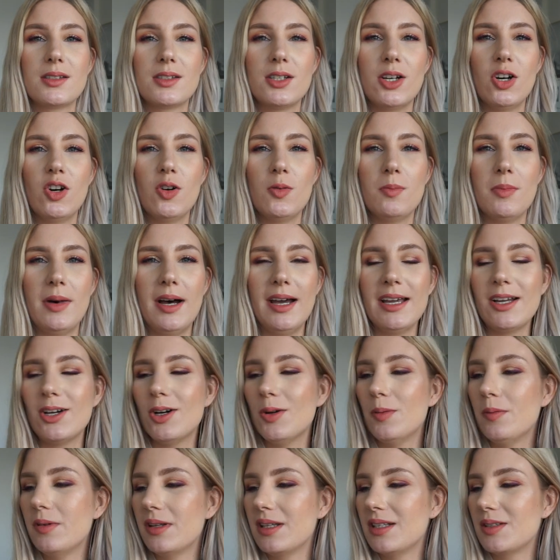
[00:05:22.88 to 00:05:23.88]
So my
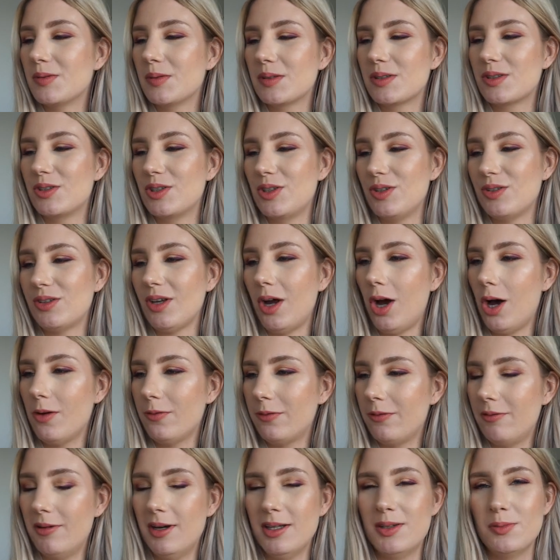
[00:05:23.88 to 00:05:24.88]
goal with this was to use
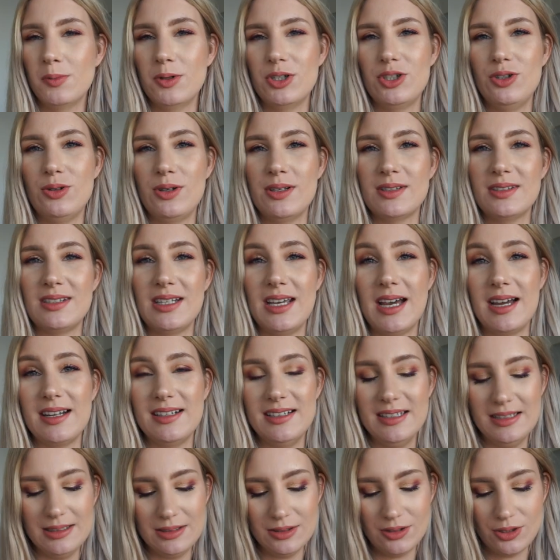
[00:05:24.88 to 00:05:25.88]
half of it, which you can see I
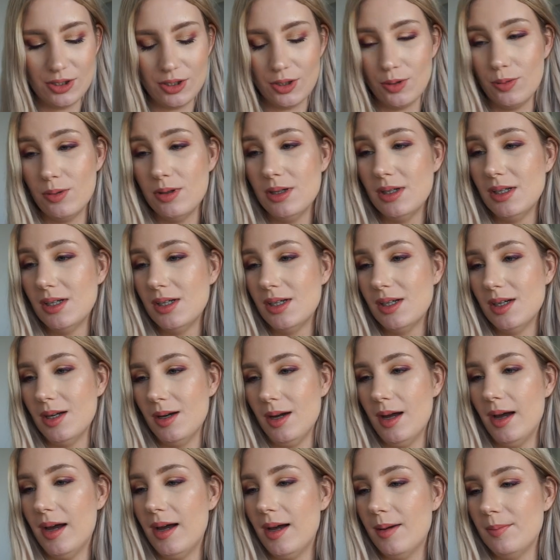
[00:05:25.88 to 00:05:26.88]
didn't do.
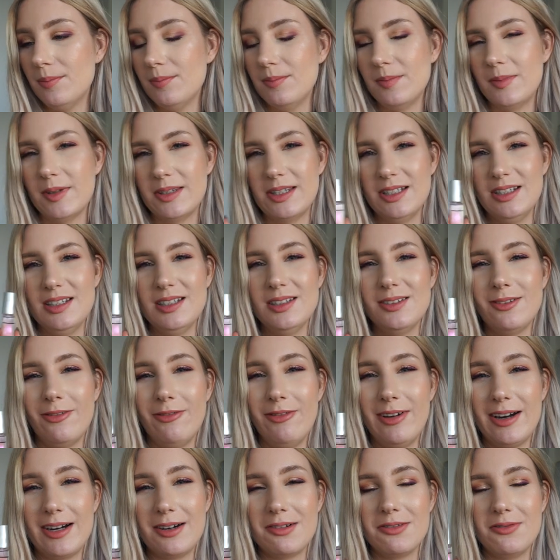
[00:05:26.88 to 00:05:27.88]
But this is a
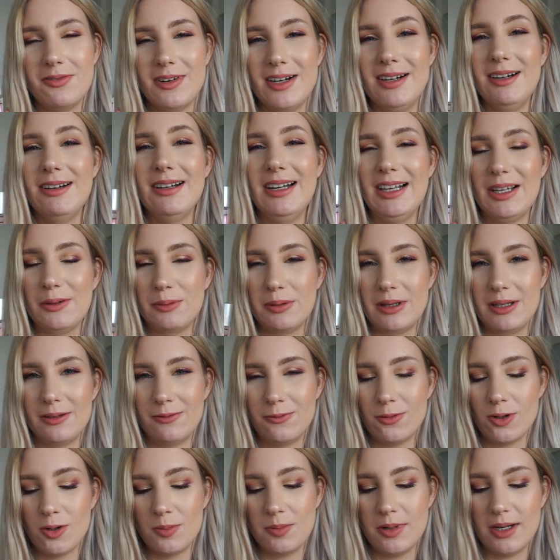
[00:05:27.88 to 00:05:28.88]
very, very liquidy
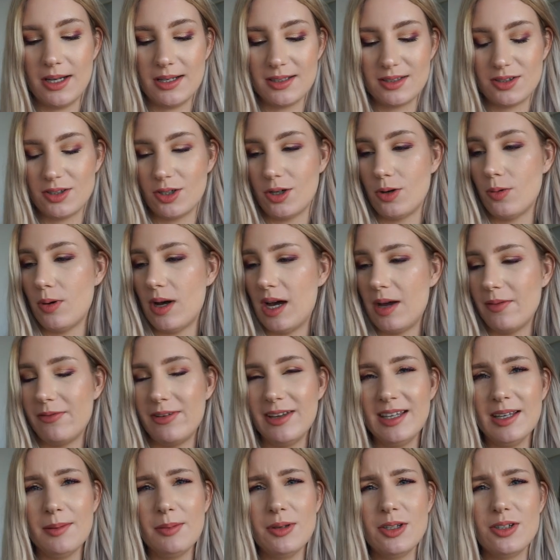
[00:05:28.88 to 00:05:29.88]
formula, so I
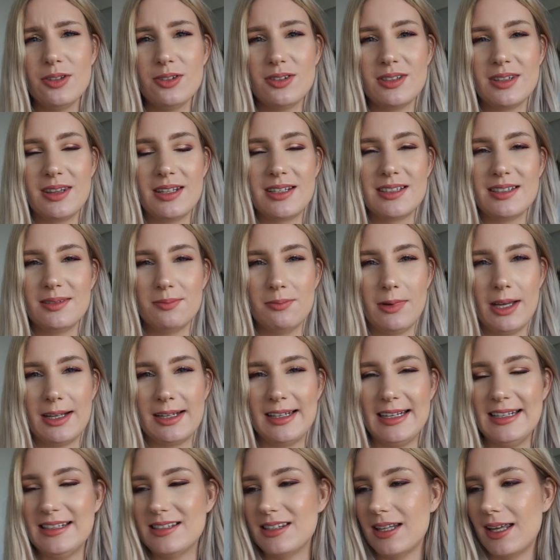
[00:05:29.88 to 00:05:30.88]
think I've been using this at
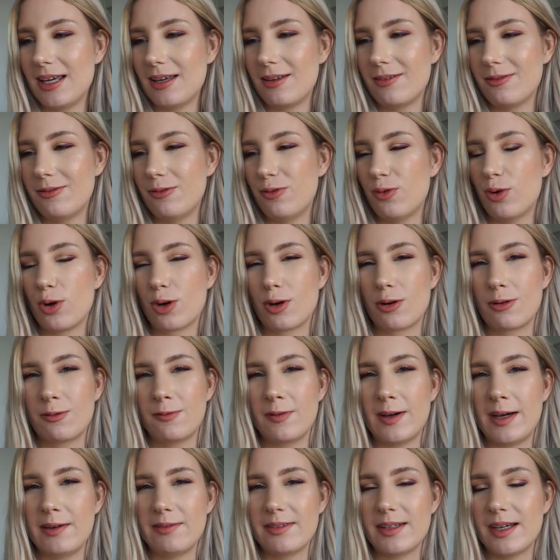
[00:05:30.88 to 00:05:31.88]
least like 4 or
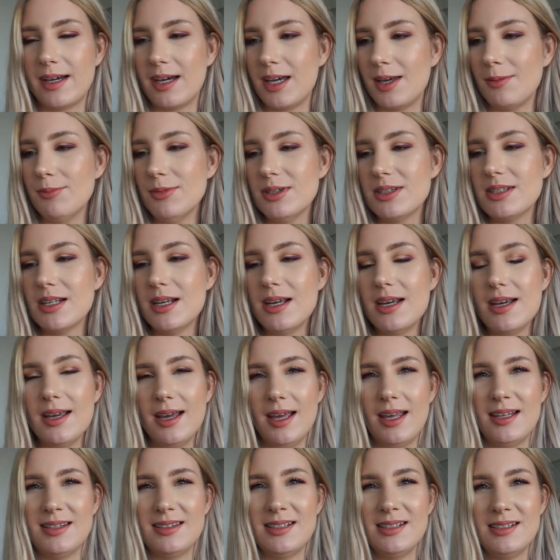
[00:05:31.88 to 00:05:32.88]
5 times.
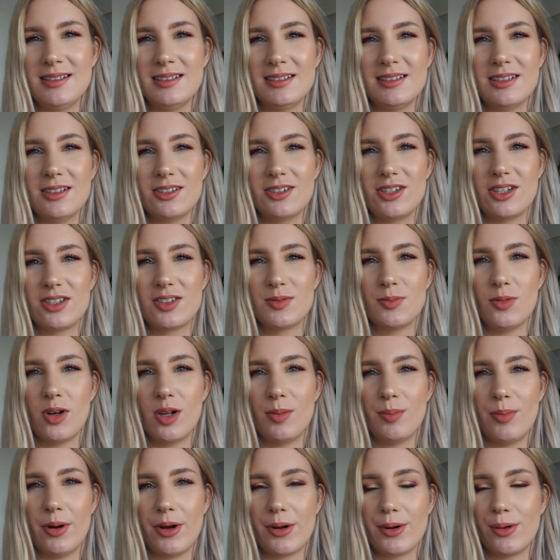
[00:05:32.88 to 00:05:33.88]
And since it's such a small
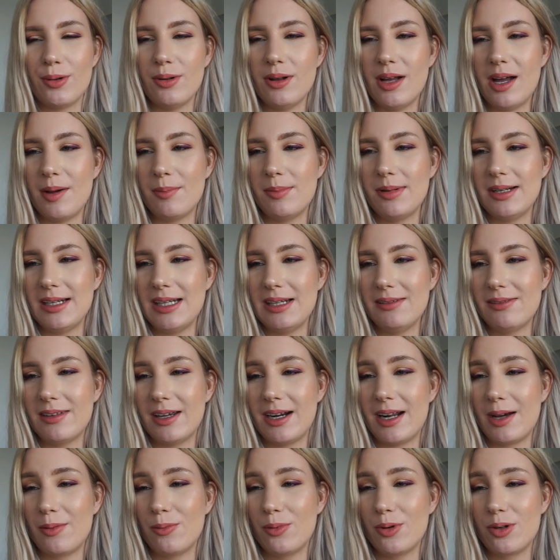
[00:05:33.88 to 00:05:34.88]
bottle, I believe
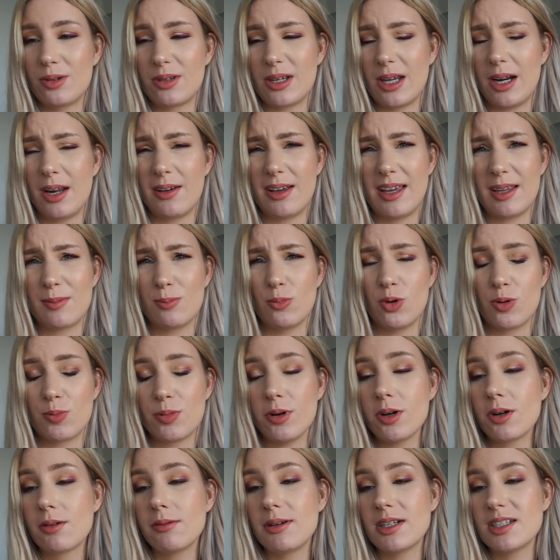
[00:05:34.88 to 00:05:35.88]
that I would kind of get more
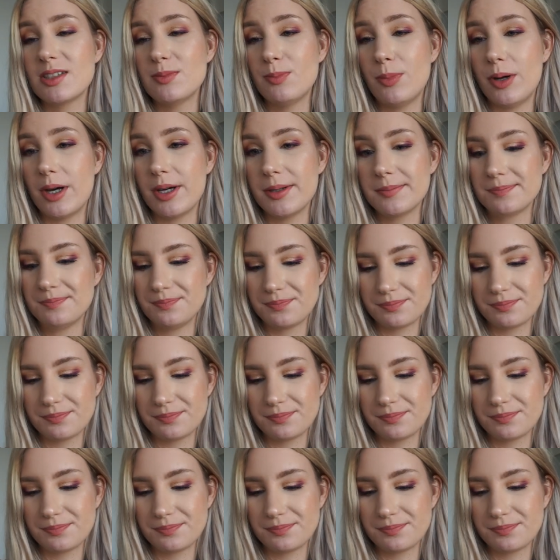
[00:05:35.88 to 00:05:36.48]
progress. But